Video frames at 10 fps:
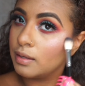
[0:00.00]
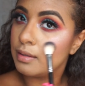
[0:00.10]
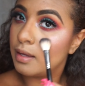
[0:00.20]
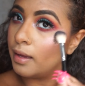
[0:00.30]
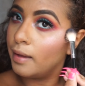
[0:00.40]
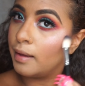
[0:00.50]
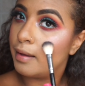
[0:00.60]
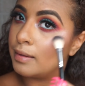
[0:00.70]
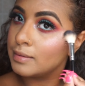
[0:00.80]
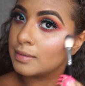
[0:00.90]

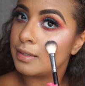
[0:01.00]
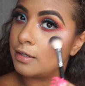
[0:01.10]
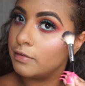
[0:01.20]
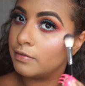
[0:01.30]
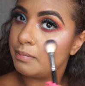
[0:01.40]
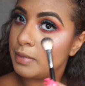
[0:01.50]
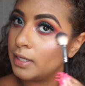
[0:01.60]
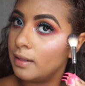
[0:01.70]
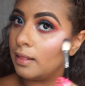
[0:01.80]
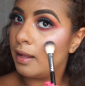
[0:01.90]
Yes, give
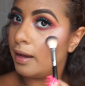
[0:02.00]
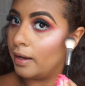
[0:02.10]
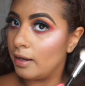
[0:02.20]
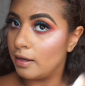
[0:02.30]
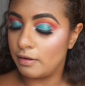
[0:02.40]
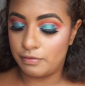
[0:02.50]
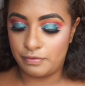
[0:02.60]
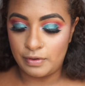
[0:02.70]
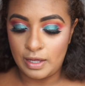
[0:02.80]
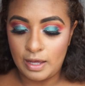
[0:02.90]
me
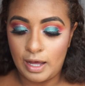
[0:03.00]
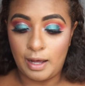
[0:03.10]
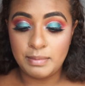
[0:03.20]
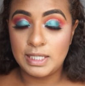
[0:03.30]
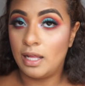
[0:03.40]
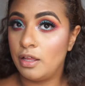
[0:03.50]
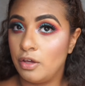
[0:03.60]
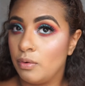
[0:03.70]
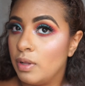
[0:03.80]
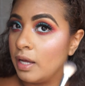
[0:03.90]
life. I'm telling
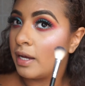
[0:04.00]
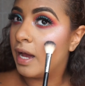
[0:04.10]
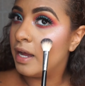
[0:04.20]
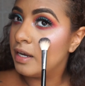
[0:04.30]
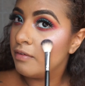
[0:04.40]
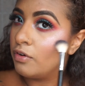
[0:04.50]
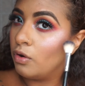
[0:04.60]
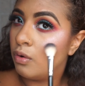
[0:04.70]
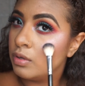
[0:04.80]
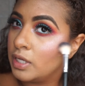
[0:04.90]
you, like, I never
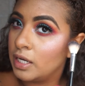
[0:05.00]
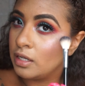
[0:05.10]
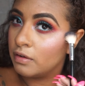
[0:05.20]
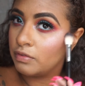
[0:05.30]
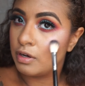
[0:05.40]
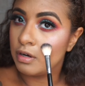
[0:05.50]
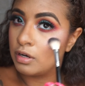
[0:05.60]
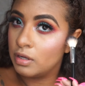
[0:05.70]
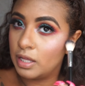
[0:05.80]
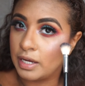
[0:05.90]
owned any of
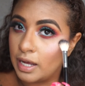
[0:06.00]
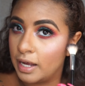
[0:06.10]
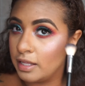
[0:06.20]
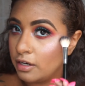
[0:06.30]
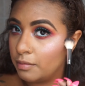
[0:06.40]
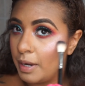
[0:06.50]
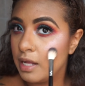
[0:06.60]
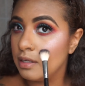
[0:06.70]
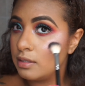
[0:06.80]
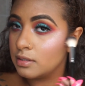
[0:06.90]
their like highlighter
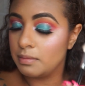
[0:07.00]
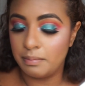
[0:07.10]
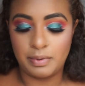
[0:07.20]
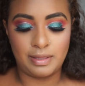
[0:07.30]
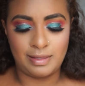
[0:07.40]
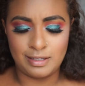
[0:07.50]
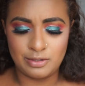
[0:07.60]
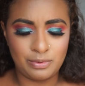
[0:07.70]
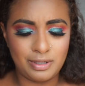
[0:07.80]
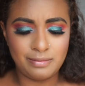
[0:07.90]
palettes, but
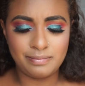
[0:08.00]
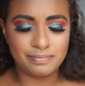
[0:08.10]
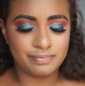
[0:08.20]
this one